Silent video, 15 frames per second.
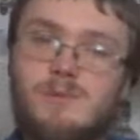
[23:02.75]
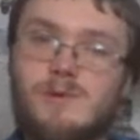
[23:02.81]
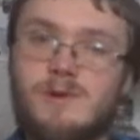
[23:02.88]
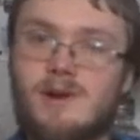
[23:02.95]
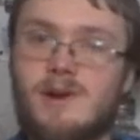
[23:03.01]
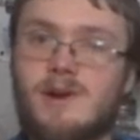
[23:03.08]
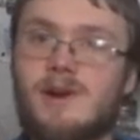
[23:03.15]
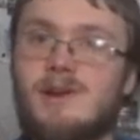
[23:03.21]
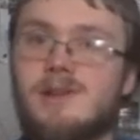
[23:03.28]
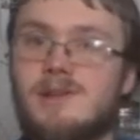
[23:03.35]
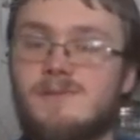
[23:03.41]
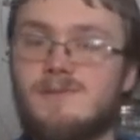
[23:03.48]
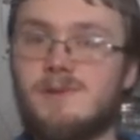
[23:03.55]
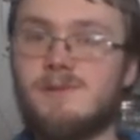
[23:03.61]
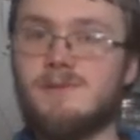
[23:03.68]
pour an
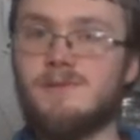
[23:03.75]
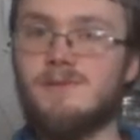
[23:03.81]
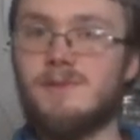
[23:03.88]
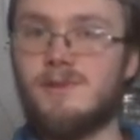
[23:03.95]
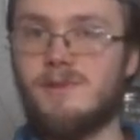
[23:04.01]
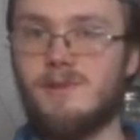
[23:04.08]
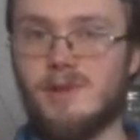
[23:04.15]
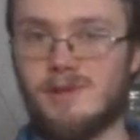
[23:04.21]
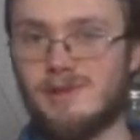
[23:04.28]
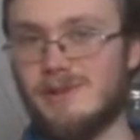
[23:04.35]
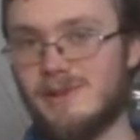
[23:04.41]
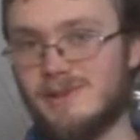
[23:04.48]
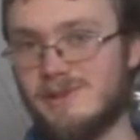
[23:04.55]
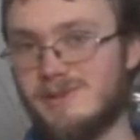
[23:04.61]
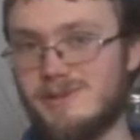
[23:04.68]
even
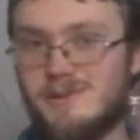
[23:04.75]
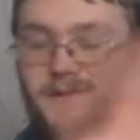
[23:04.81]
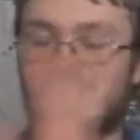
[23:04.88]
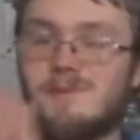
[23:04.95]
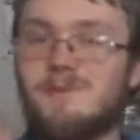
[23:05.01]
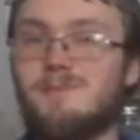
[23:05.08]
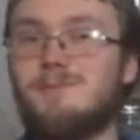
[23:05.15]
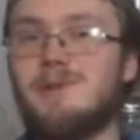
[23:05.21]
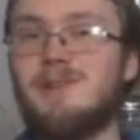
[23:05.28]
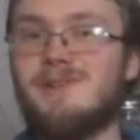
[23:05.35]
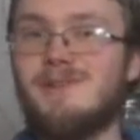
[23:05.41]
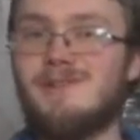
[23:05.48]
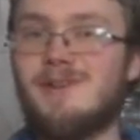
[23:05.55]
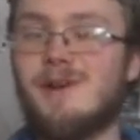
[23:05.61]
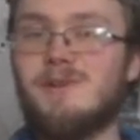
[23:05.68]
thickness of
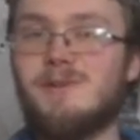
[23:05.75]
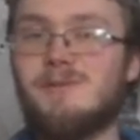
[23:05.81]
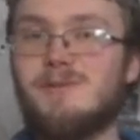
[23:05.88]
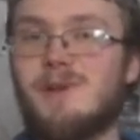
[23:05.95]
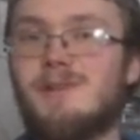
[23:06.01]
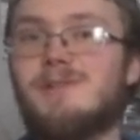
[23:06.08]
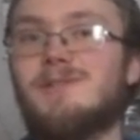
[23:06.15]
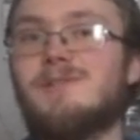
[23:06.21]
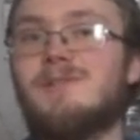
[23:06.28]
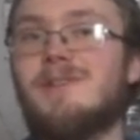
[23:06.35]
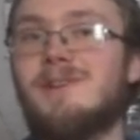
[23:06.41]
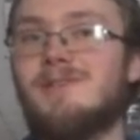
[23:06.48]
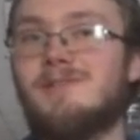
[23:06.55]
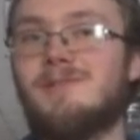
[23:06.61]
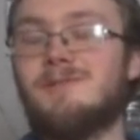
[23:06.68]
beans out of it so
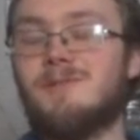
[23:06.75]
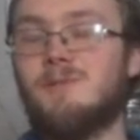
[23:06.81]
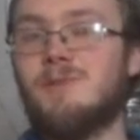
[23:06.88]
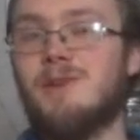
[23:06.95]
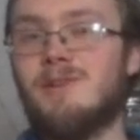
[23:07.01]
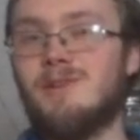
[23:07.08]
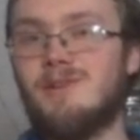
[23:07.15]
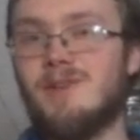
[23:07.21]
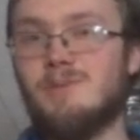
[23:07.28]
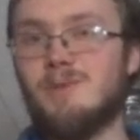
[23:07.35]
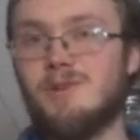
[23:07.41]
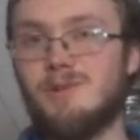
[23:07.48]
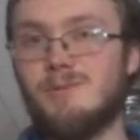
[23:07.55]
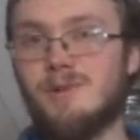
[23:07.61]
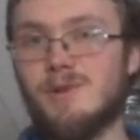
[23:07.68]
that the wind is able
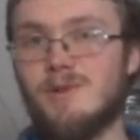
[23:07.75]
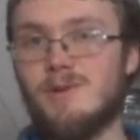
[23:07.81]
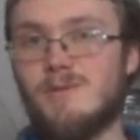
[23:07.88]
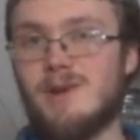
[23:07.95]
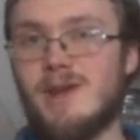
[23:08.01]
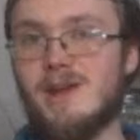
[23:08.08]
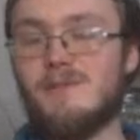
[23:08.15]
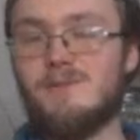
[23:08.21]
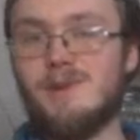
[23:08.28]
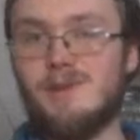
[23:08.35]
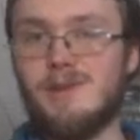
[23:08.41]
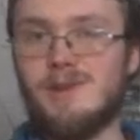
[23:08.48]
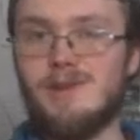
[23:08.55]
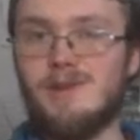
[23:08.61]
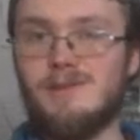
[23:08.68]
to blow away
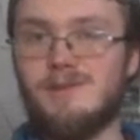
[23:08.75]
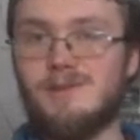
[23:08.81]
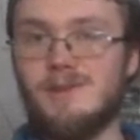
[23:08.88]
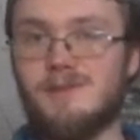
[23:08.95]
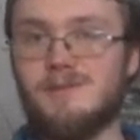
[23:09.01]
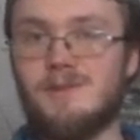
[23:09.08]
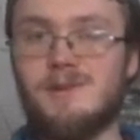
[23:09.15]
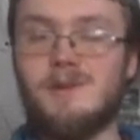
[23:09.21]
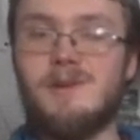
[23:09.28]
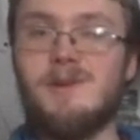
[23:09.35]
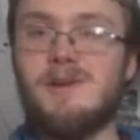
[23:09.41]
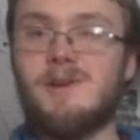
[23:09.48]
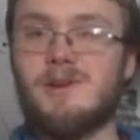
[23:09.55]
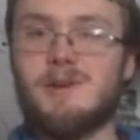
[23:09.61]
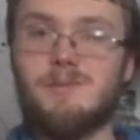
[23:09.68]
everything easily,
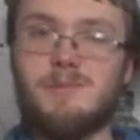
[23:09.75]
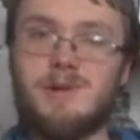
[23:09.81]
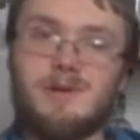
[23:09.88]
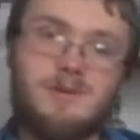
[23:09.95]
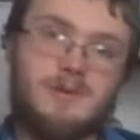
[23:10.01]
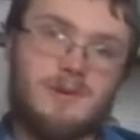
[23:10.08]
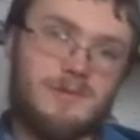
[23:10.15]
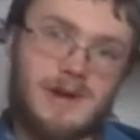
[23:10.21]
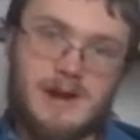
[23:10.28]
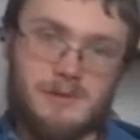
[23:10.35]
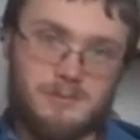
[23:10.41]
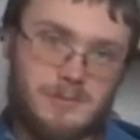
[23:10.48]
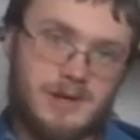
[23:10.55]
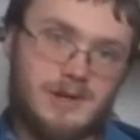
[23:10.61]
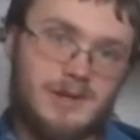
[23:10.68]
compared to a
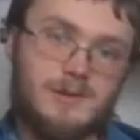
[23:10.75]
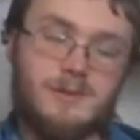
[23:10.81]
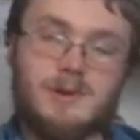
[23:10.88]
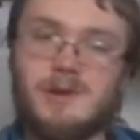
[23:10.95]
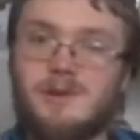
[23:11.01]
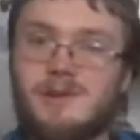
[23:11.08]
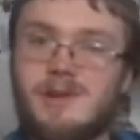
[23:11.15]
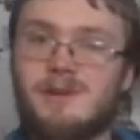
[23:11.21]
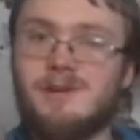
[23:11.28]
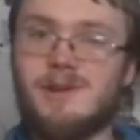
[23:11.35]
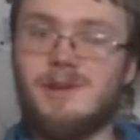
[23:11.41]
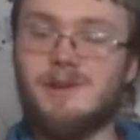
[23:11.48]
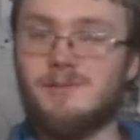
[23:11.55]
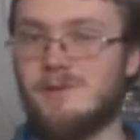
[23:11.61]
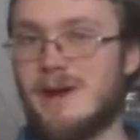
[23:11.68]
round bucket where you tend to
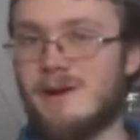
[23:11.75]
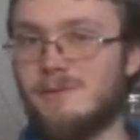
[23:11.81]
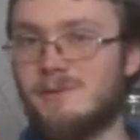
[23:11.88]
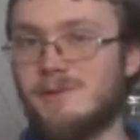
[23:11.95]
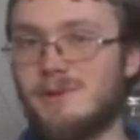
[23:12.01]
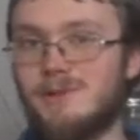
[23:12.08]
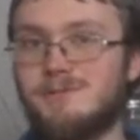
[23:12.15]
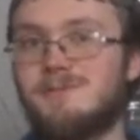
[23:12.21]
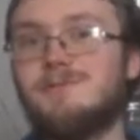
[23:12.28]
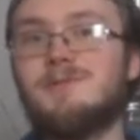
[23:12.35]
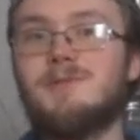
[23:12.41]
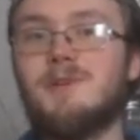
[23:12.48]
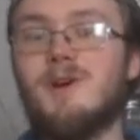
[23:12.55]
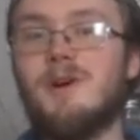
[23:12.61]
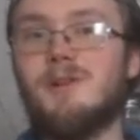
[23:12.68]
get a rounder
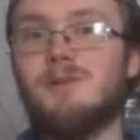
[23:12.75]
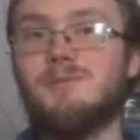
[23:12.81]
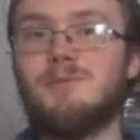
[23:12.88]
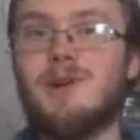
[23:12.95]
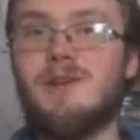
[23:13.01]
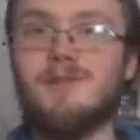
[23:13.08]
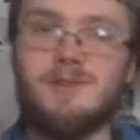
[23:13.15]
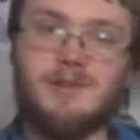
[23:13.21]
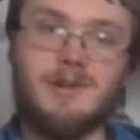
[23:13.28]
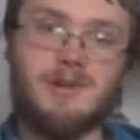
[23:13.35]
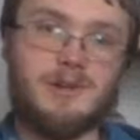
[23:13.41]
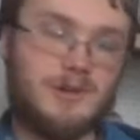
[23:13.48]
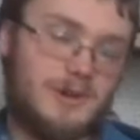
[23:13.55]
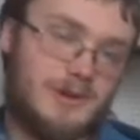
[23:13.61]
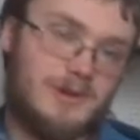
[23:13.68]
column rather than a
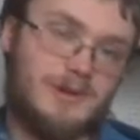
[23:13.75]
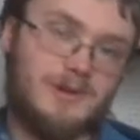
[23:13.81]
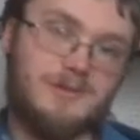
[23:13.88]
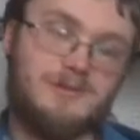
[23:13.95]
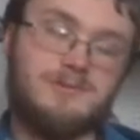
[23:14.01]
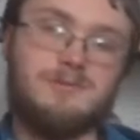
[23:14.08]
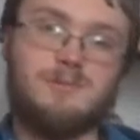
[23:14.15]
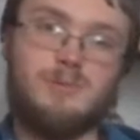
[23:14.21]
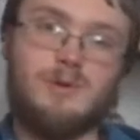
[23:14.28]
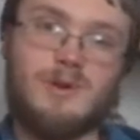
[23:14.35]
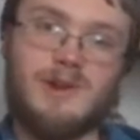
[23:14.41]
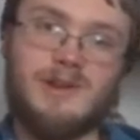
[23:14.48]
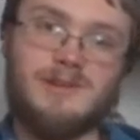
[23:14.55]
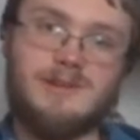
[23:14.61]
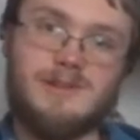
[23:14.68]
curtain of
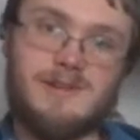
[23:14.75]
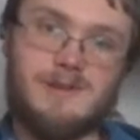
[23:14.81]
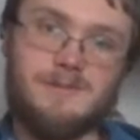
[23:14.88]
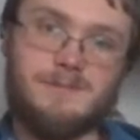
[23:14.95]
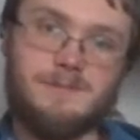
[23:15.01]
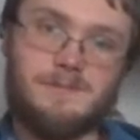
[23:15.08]
pouring seed.